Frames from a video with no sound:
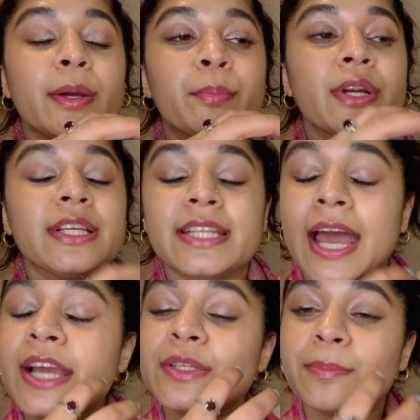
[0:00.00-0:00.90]

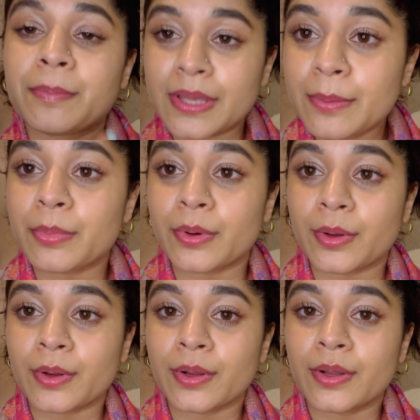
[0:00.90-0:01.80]
protect
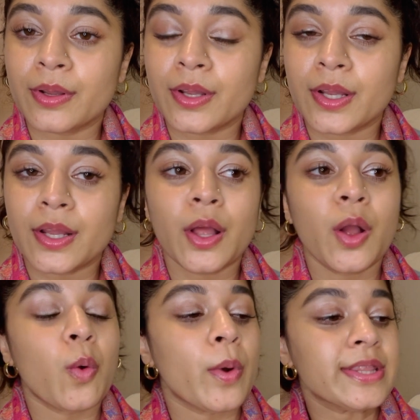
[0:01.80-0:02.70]
people
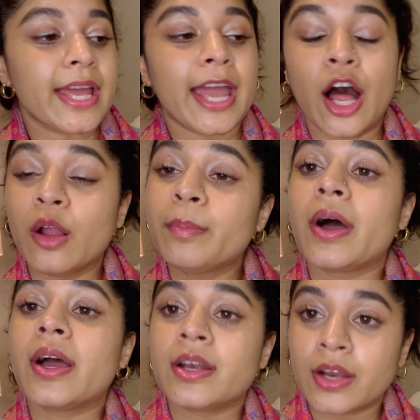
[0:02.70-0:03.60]
when they help
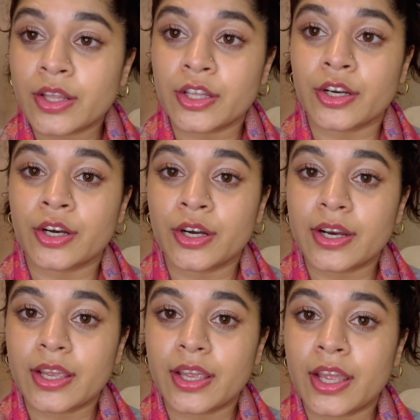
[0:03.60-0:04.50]
another
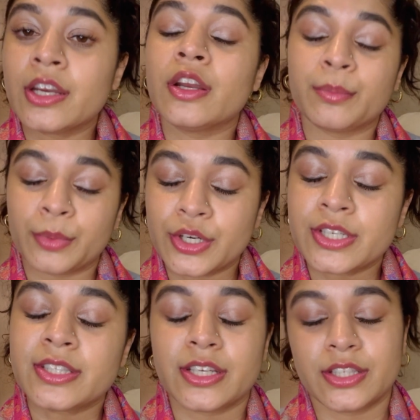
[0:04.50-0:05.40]
in an
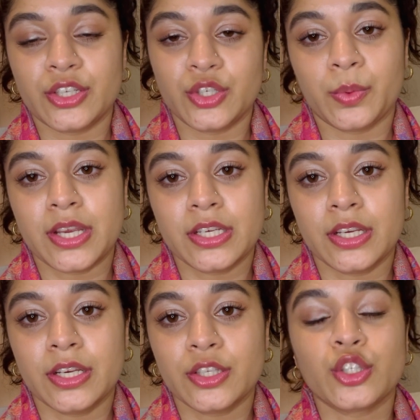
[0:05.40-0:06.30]
emergency
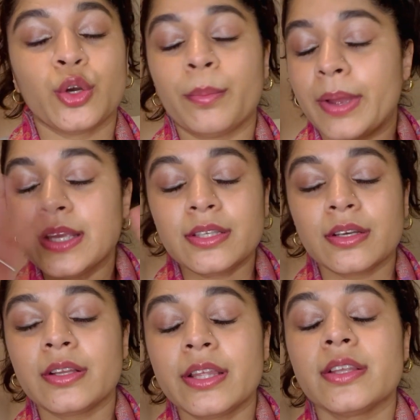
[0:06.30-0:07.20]
situation. So
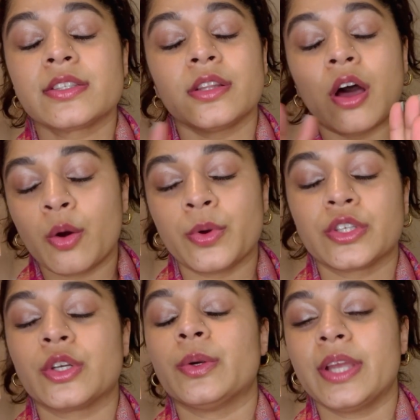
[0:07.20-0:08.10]
basically this law was
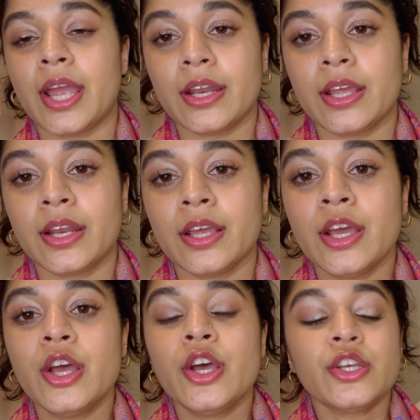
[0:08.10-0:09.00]
created
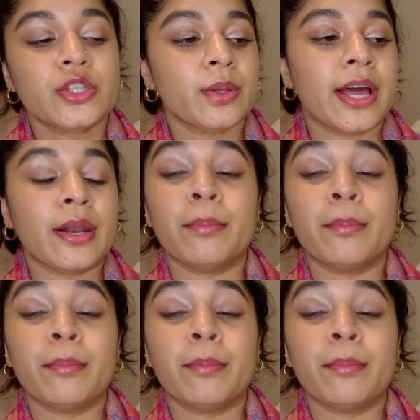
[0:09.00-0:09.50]
so that a